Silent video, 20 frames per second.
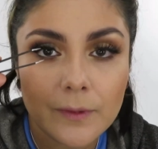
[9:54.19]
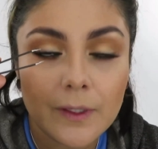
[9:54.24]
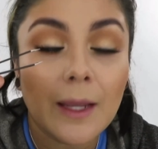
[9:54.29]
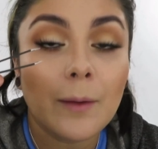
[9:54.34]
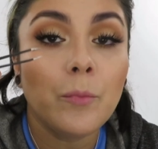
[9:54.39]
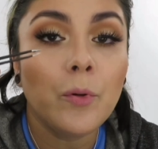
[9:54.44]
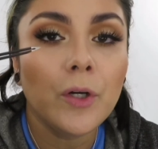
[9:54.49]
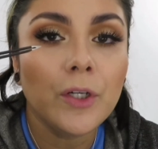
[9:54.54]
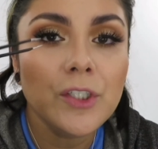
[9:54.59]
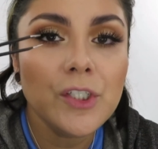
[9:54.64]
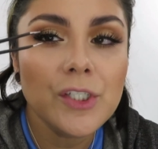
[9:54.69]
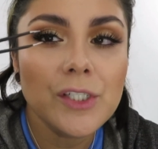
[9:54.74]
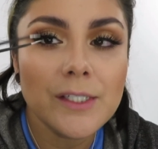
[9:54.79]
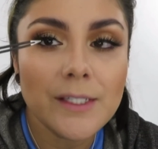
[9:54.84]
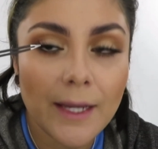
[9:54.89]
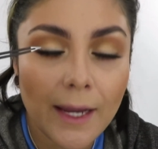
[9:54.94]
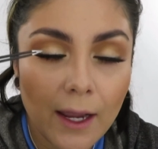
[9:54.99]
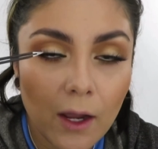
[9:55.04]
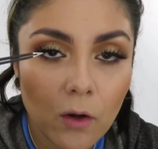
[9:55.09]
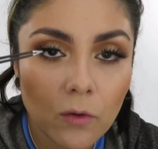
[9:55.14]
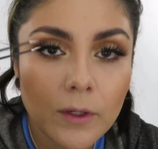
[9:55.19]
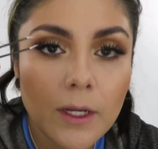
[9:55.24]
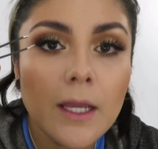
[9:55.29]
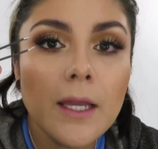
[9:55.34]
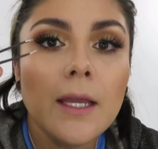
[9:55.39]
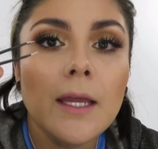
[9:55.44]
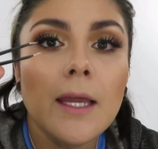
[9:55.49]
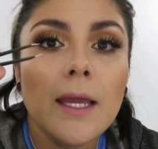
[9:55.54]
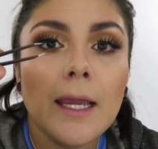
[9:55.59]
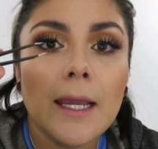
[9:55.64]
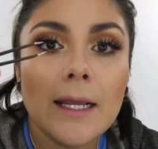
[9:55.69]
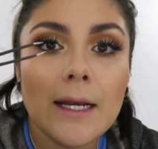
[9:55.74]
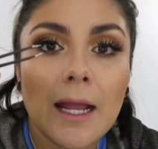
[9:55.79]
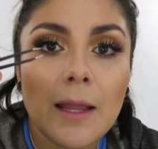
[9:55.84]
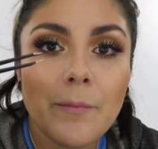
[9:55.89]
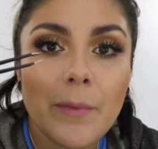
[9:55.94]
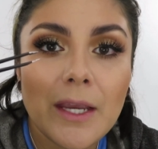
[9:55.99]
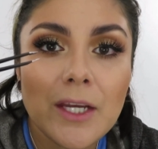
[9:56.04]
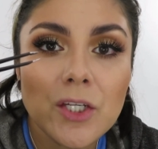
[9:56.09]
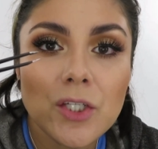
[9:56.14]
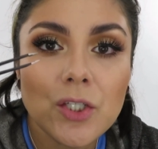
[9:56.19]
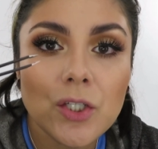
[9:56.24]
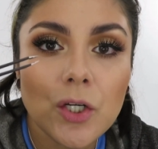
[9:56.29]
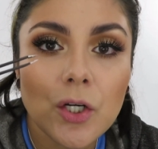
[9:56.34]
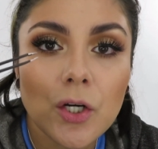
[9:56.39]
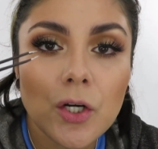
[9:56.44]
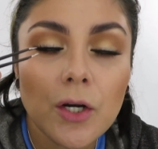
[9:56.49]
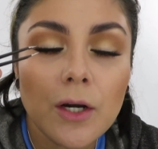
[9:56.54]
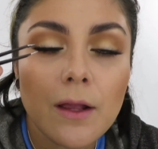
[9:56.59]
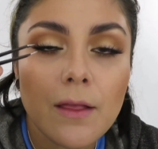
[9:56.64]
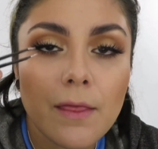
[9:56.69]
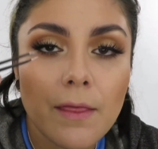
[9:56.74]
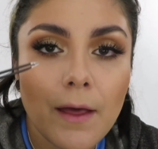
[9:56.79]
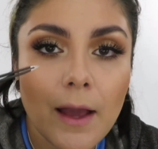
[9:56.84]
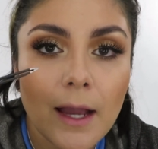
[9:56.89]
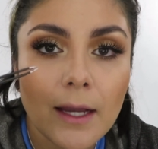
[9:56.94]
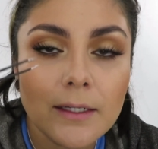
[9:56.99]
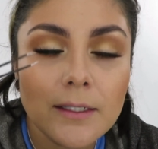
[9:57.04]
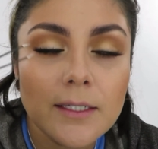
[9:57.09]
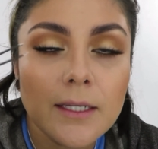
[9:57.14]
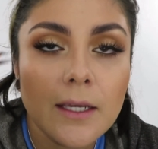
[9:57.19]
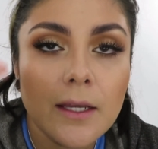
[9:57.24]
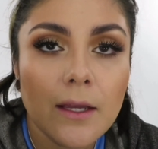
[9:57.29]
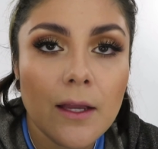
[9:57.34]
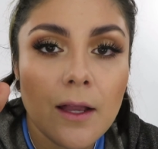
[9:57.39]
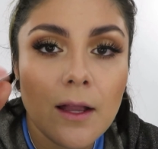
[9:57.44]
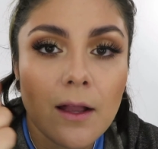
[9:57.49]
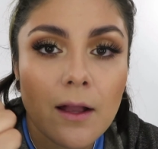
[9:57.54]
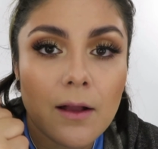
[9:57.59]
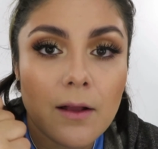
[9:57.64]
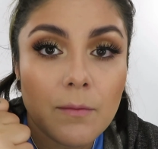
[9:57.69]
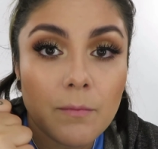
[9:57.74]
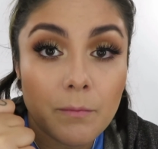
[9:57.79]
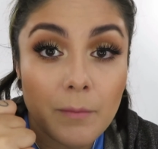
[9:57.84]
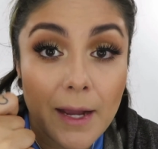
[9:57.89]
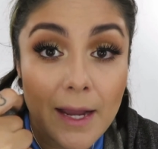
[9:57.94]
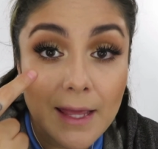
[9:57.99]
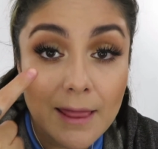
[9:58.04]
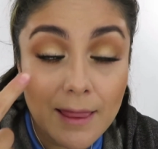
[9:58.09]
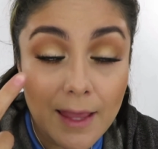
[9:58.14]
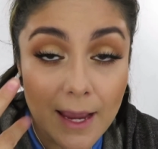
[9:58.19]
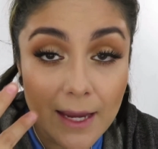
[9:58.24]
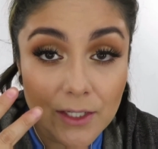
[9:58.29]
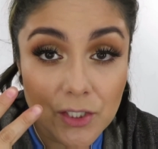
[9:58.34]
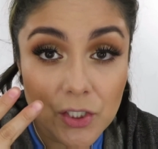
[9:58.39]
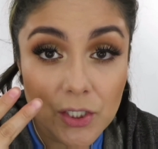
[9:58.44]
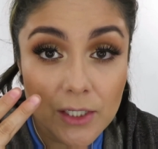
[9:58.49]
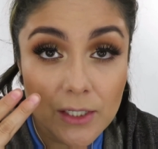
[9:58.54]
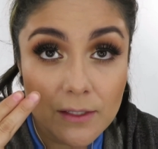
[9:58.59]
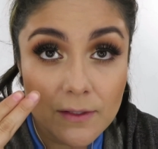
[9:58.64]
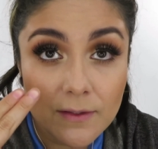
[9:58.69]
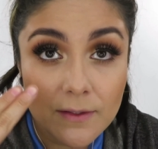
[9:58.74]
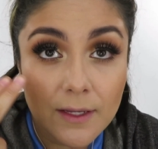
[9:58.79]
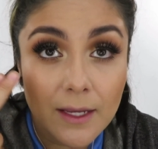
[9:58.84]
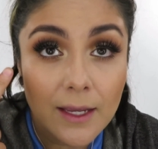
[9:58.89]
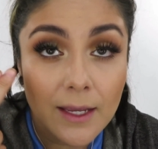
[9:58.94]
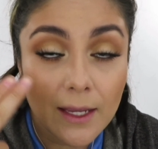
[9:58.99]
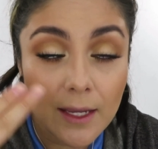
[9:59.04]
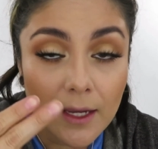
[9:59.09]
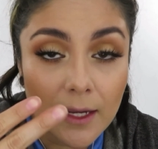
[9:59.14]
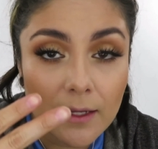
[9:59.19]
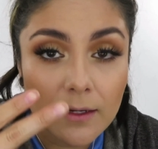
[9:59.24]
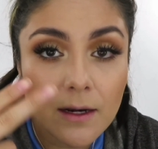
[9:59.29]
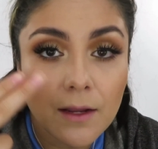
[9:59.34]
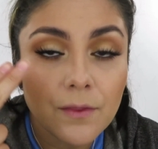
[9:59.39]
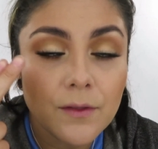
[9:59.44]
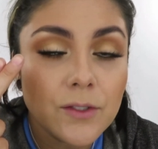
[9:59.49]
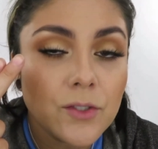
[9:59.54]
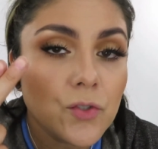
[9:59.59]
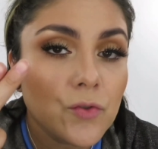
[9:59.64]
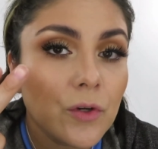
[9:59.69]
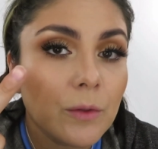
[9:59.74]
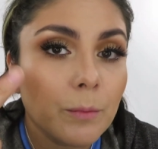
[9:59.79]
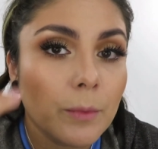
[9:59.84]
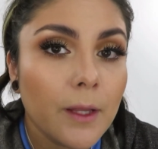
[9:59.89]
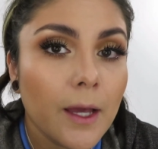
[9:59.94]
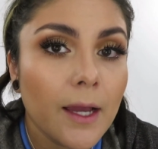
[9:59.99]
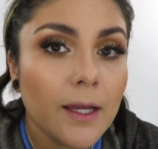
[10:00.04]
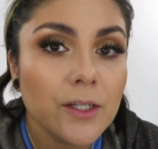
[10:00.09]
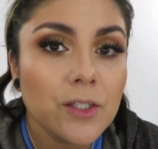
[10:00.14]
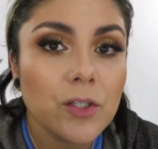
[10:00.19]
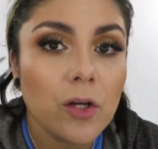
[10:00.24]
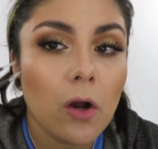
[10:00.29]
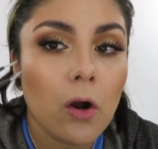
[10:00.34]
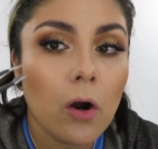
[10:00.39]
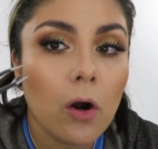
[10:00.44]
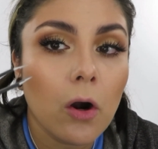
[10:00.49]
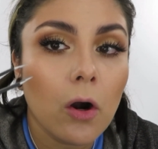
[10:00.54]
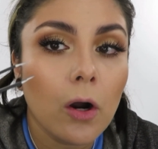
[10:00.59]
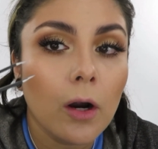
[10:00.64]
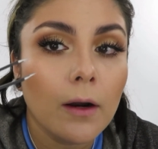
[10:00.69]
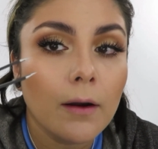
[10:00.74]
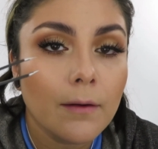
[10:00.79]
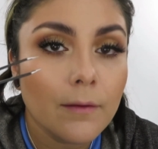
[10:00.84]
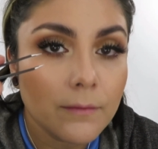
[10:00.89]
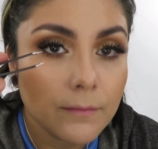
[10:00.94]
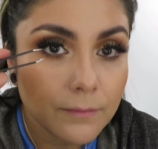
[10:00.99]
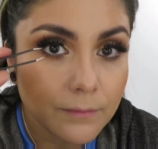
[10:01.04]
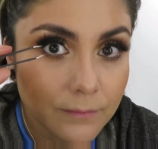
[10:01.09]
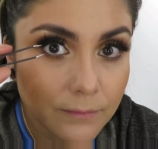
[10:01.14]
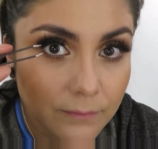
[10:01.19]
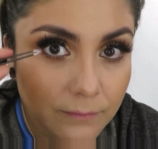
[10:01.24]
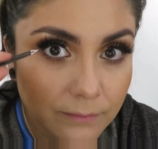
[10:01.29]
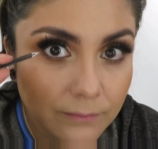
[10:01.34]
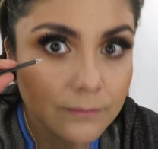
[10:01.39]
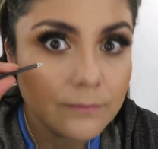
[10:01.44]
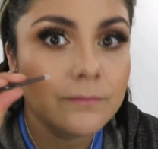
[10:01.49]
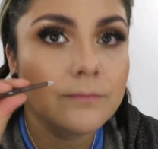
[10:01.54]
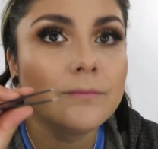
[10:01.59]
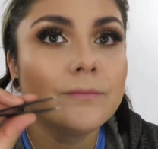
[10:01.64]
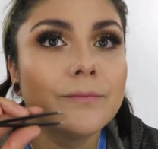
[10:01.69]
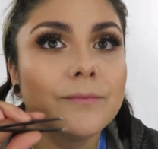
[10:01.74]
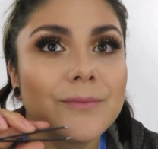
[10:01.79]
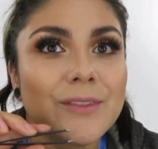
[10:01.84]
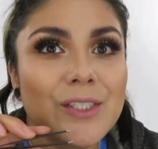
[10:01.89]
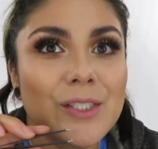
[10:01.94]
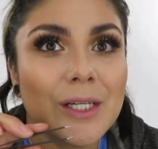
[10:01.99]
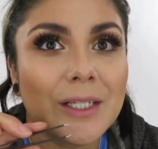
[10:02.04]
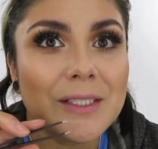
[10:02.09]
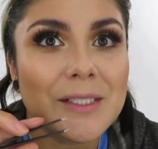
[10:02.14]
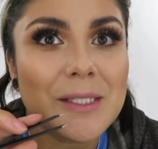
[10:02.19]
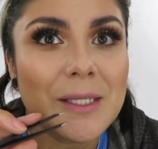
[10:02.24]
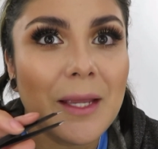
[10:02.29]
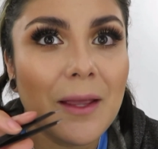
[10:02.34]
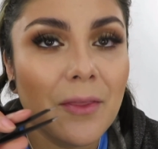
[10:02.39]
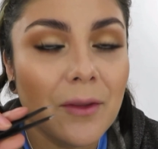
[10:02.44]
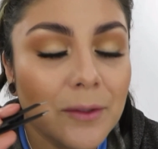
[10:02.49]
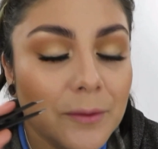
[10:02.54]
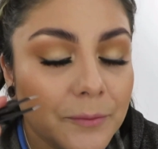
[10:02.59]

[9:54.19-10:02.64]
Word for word: I push down and I make sure that my lashes and the strip lash are stuck together.